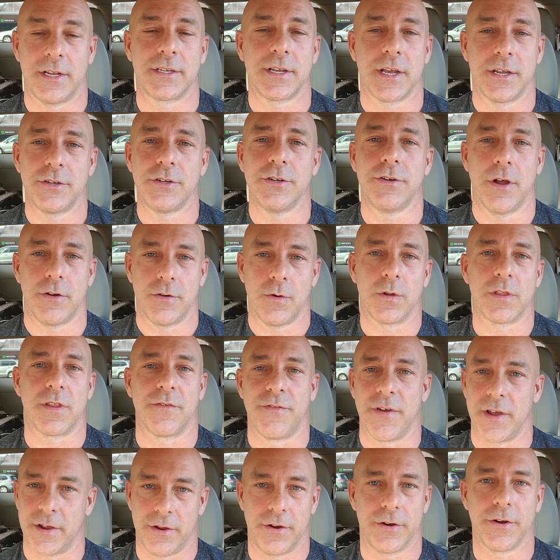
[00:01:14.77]
it's because you don't know what the
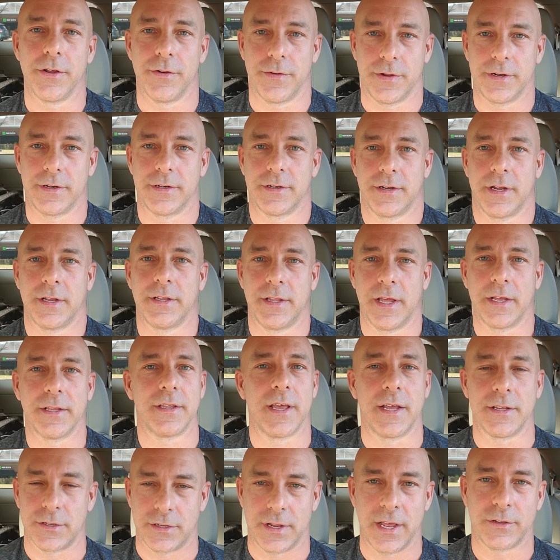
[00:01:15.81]
fuck you're doing. That, that,
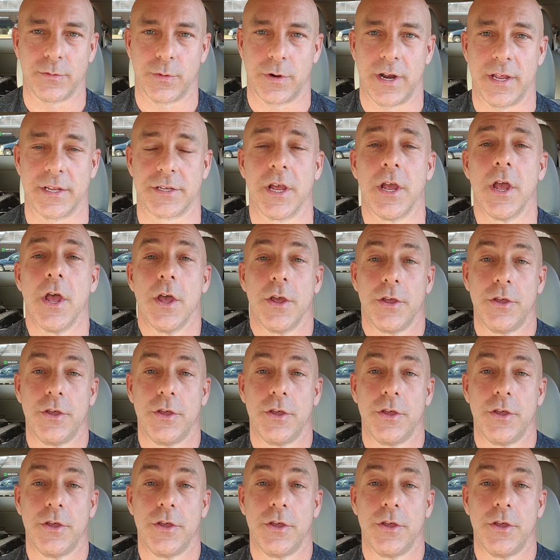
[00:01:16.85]
that's, that's what it is.